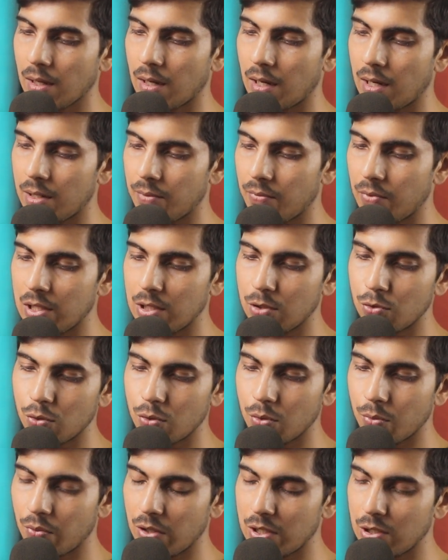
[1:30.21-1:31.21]
and when
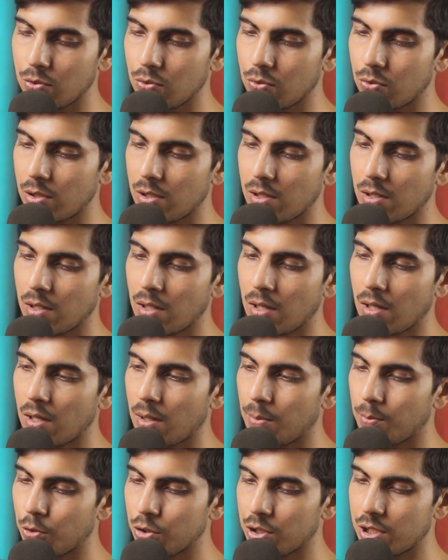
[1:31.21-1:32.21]
you will
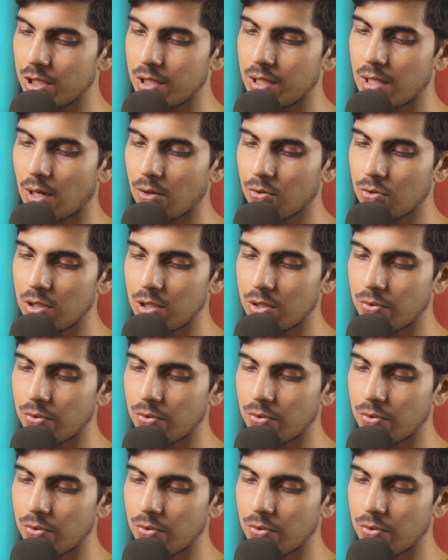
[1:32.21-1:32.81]
push it down,